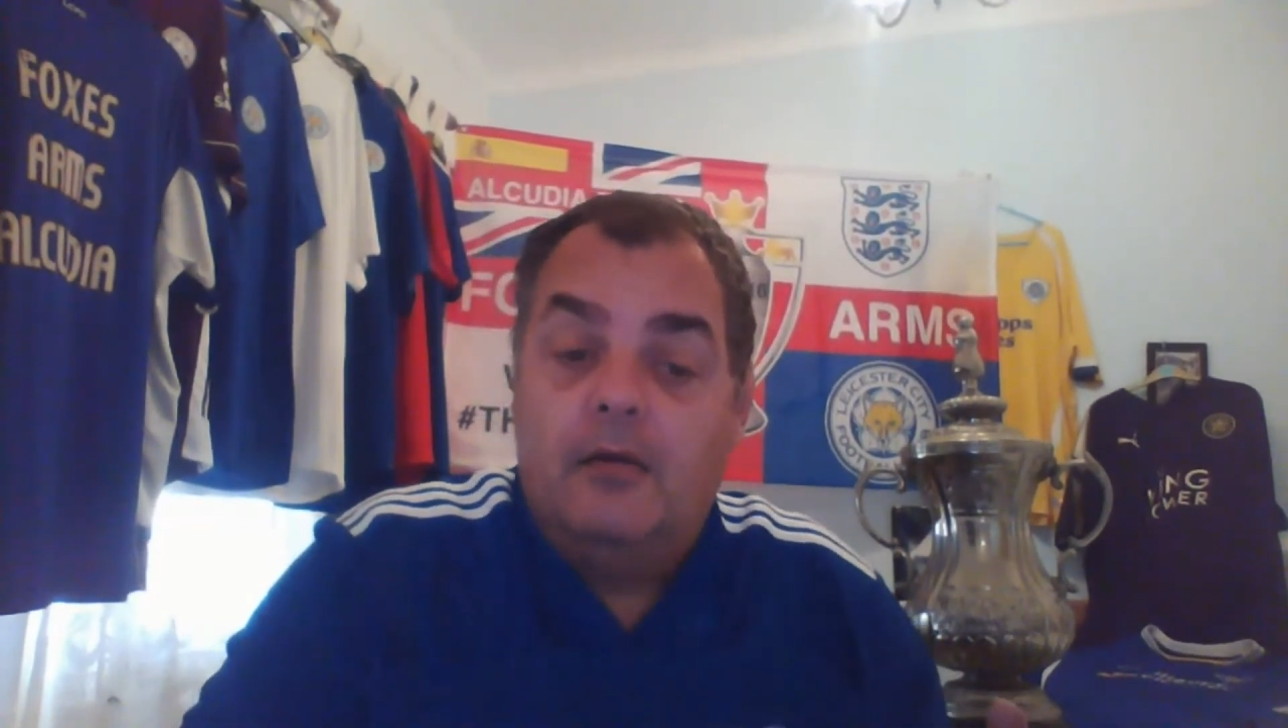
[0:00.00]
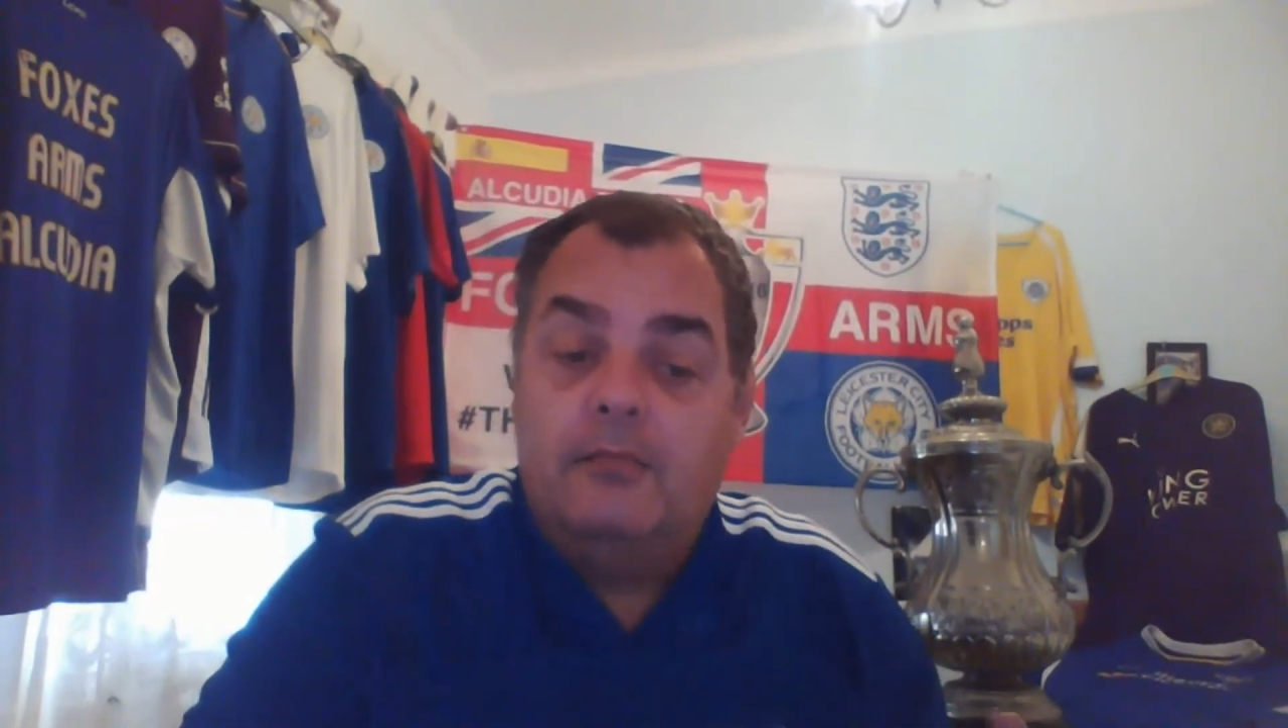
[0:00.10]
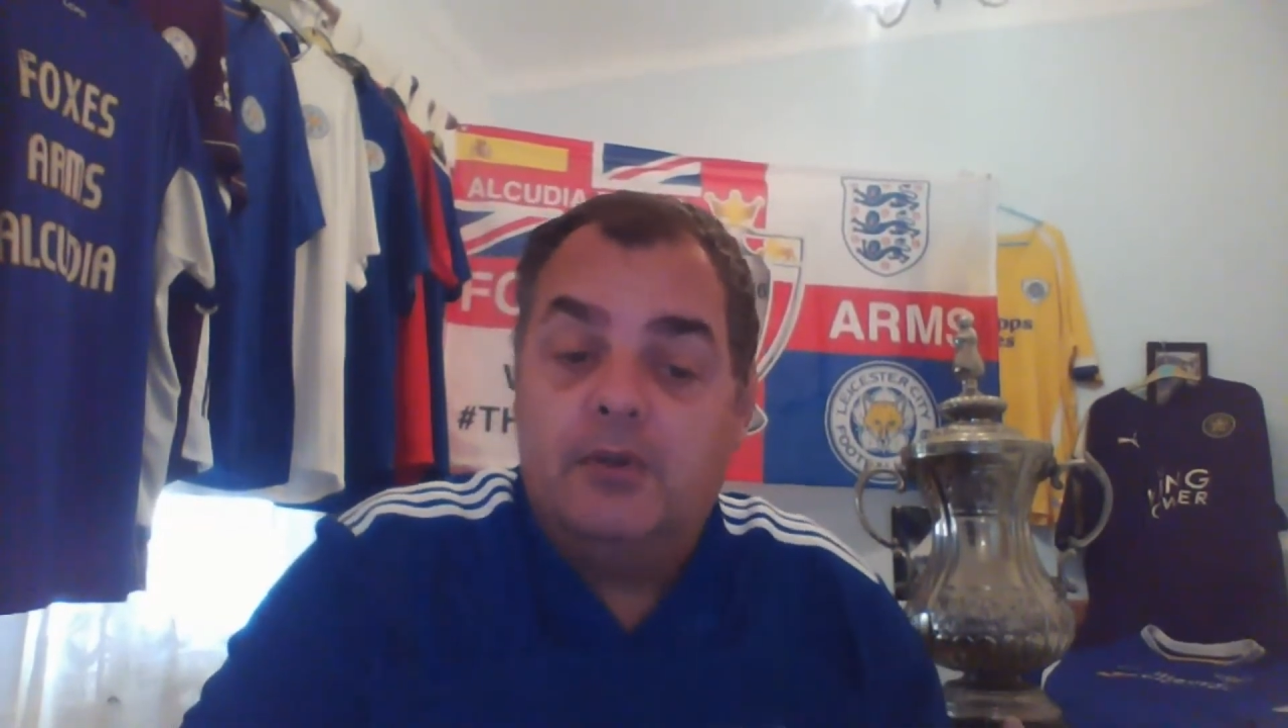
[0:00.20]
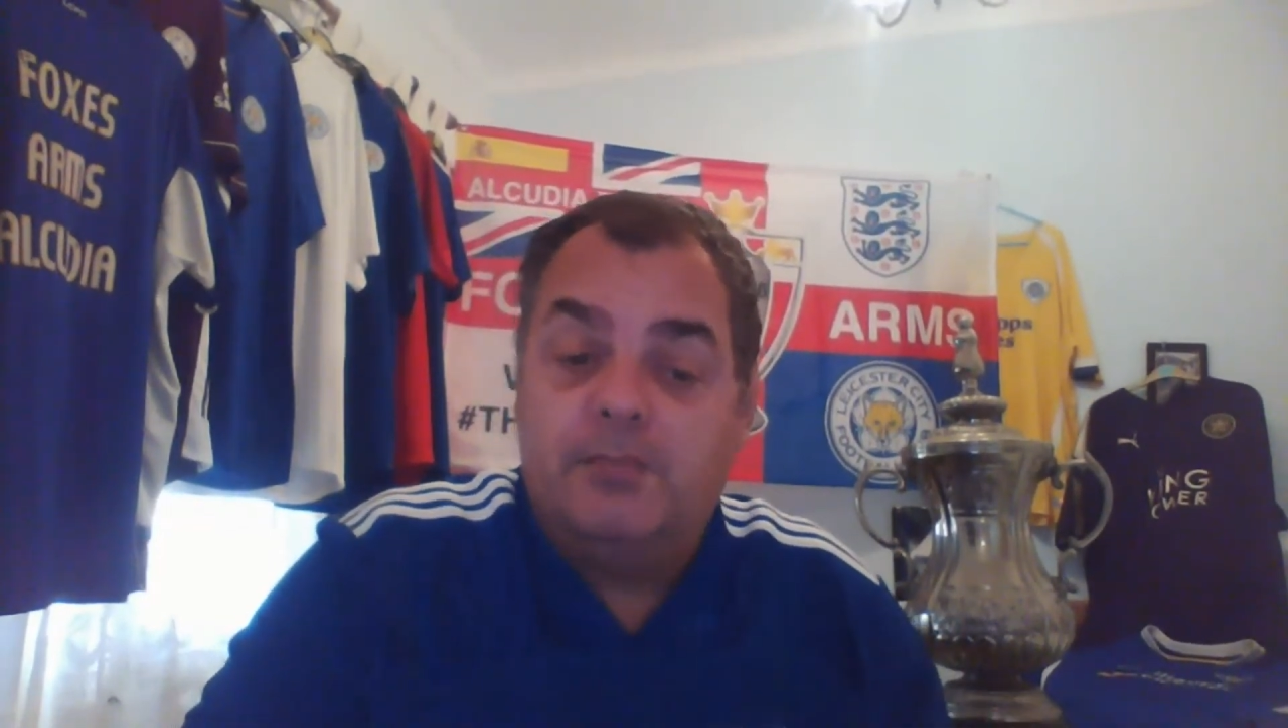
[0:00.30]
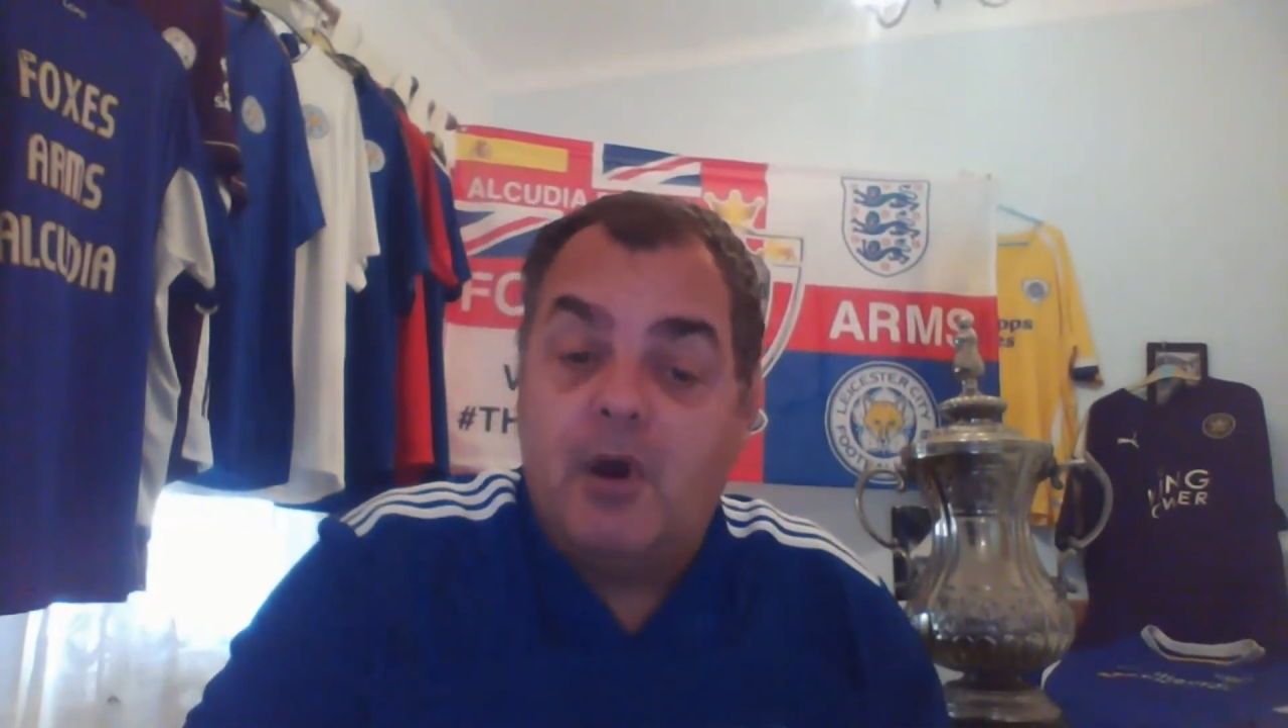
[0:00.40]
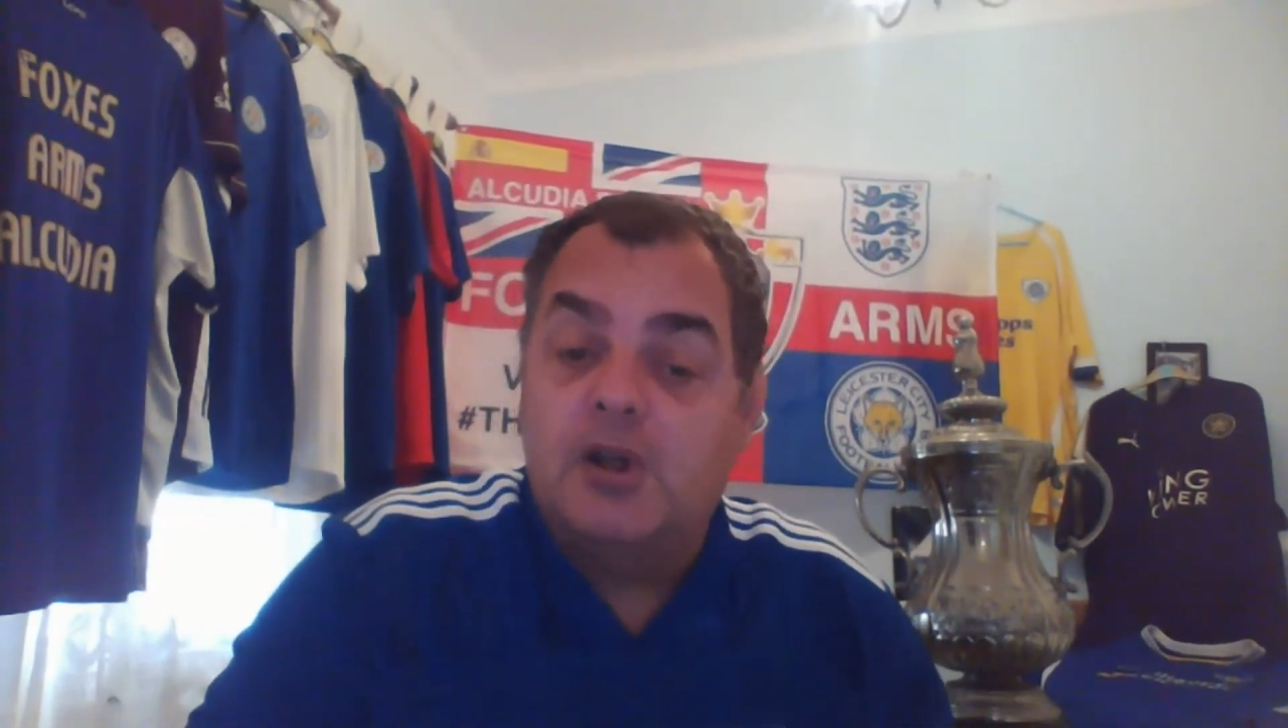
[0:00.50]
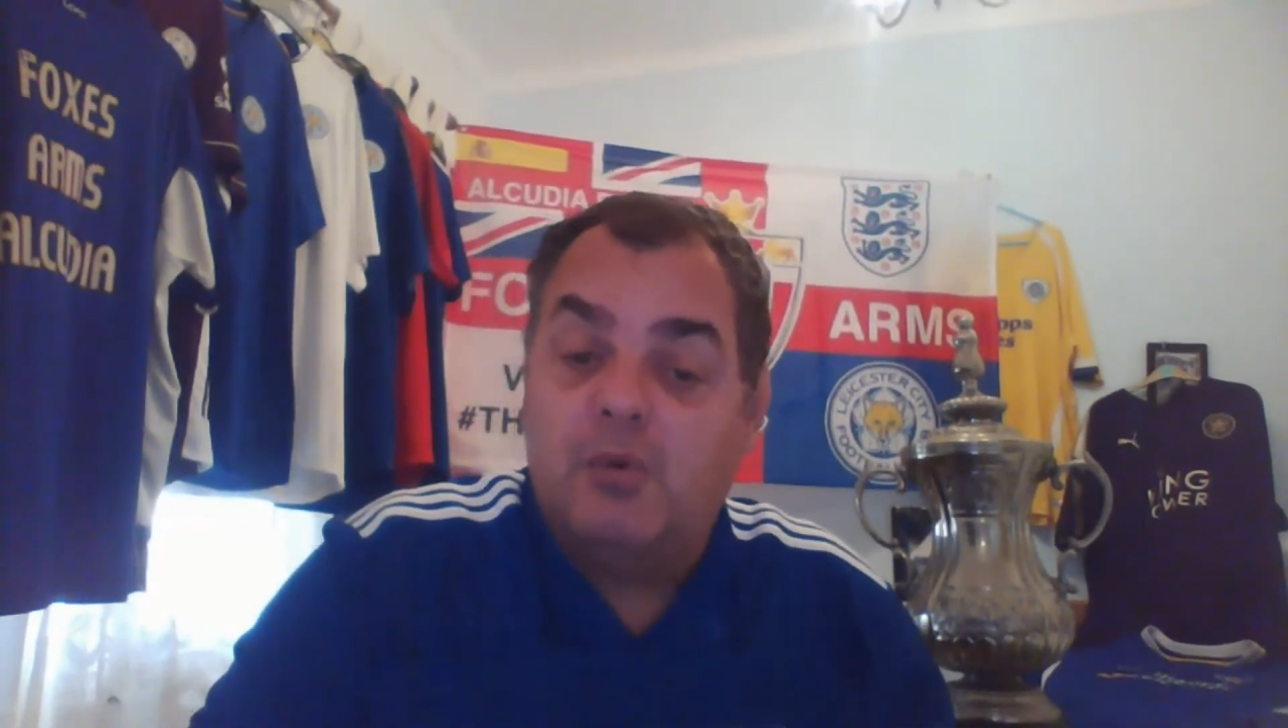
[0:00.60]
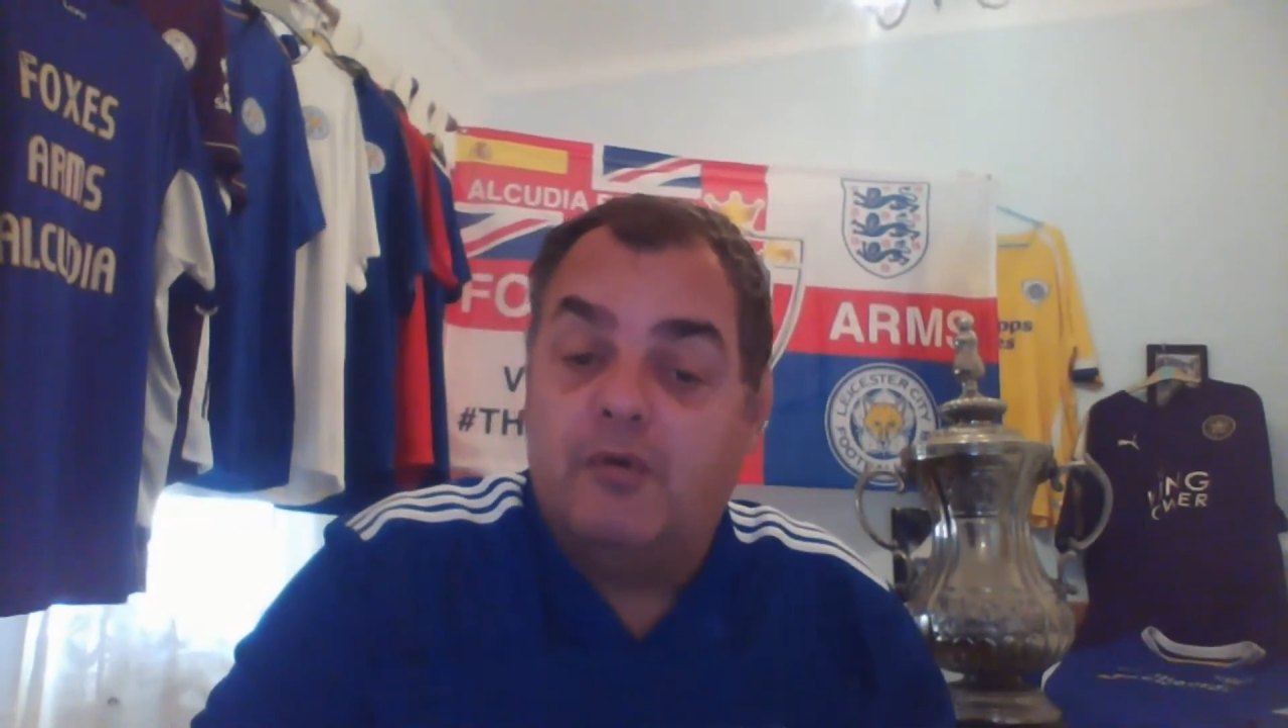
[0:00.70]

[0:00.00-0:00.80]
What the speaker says: Spurs were